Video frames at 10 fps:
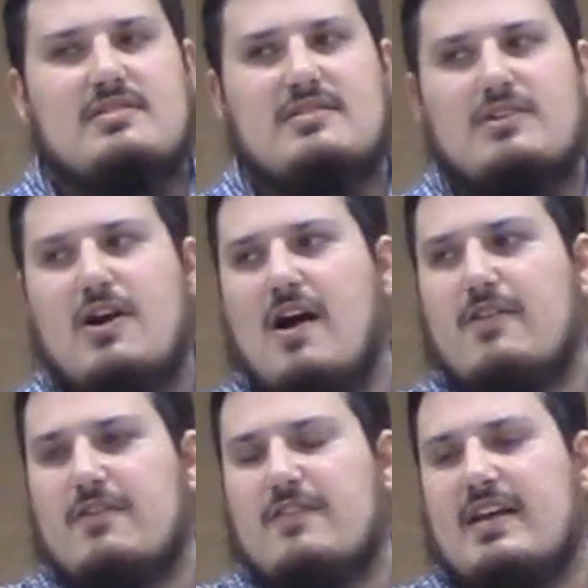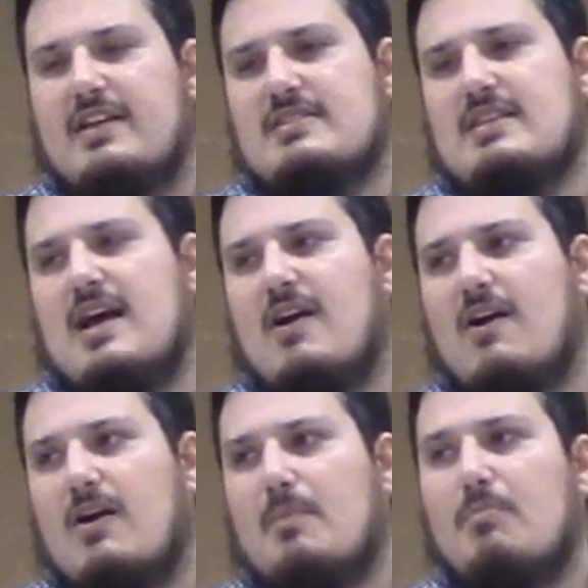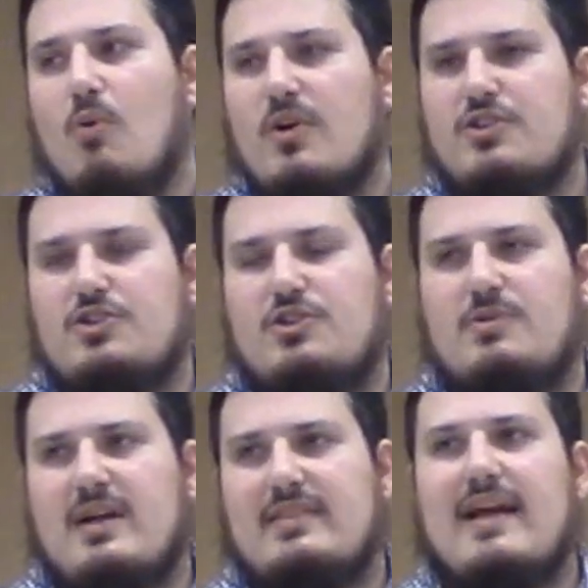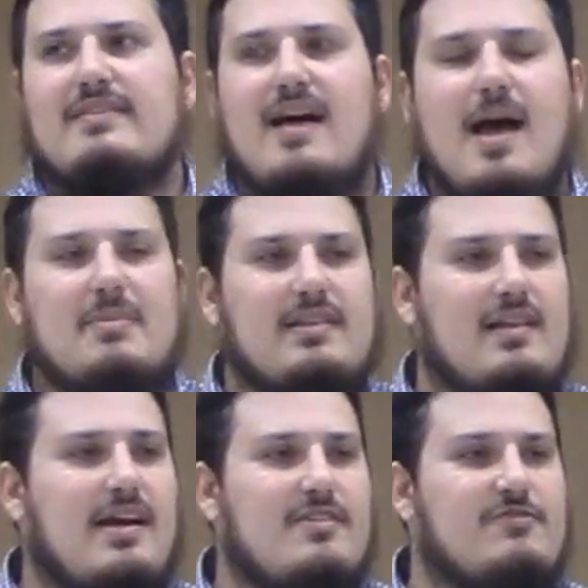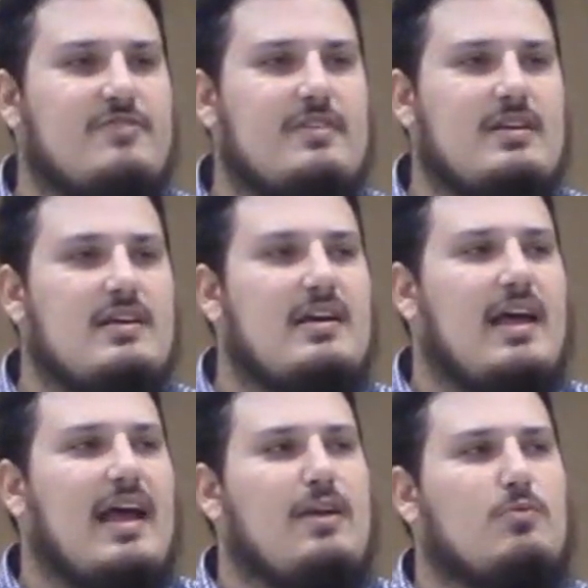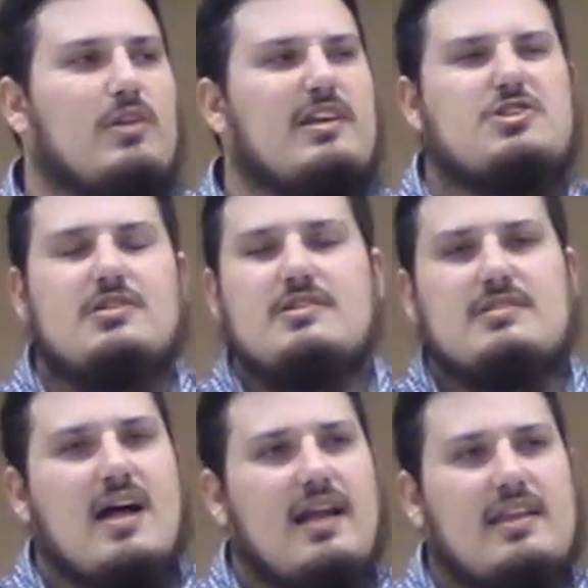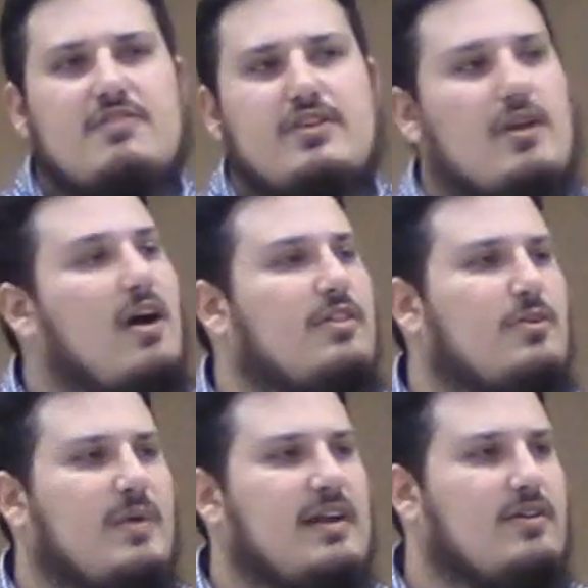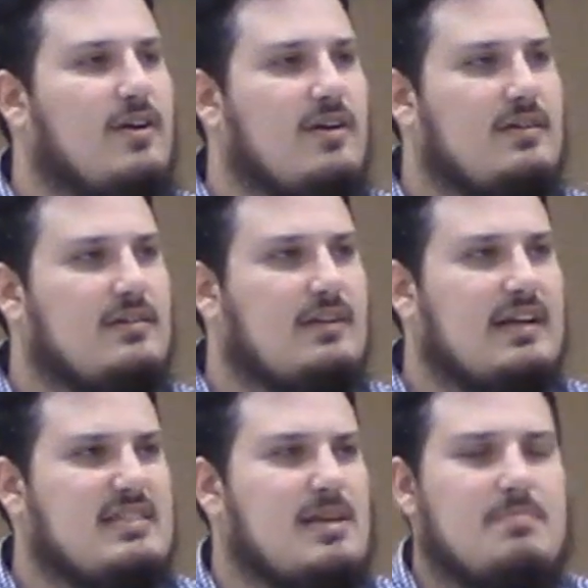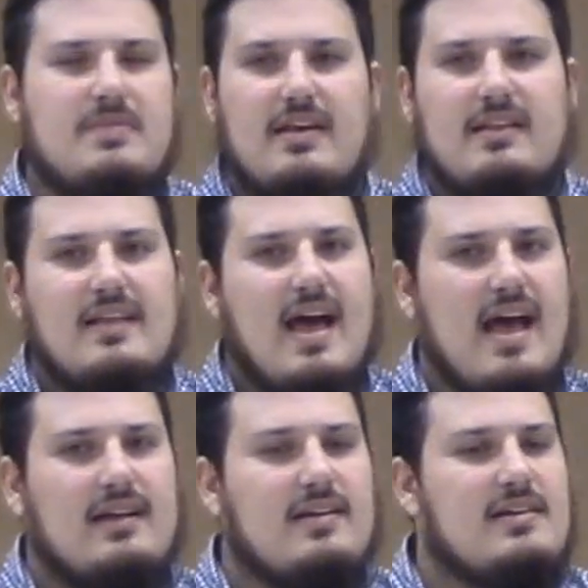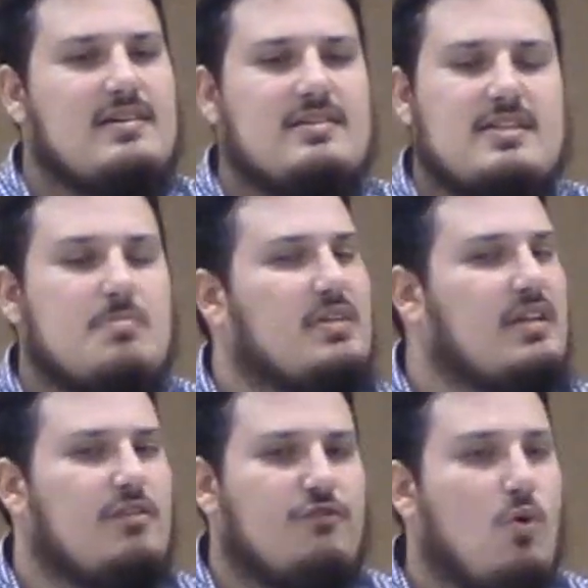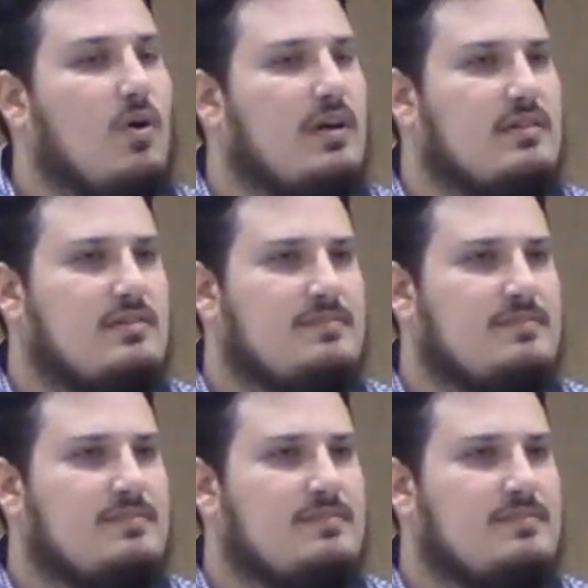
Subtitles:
There are other things that are important to you at that time in life. And religion is not even on the radar. It's something that is completely foreign.